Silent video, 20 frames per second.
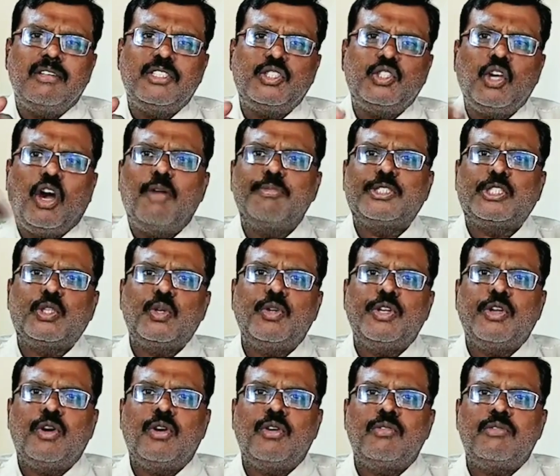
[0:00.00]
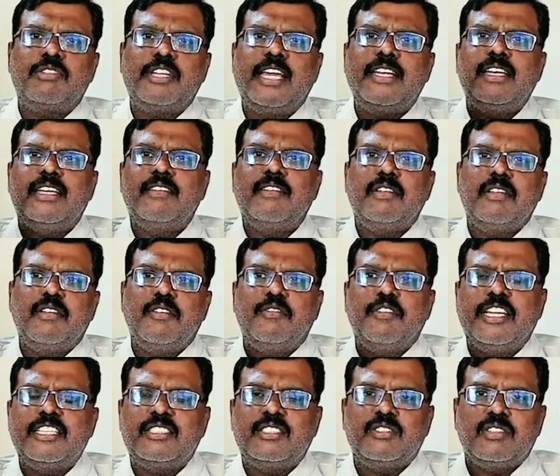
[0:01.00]
jobs to daily
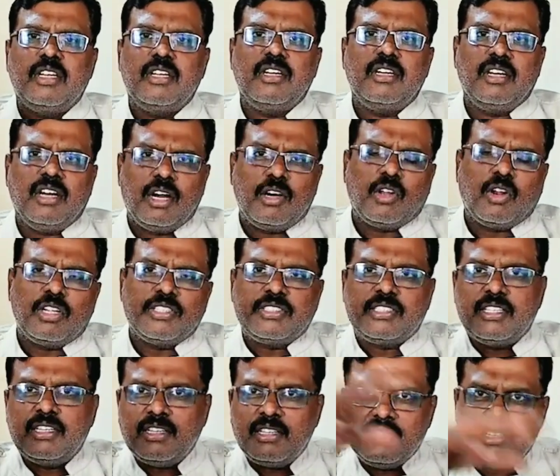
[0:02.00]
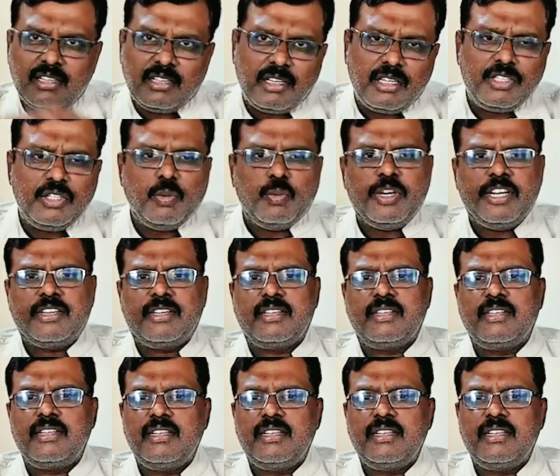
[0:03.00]
wage across the unit.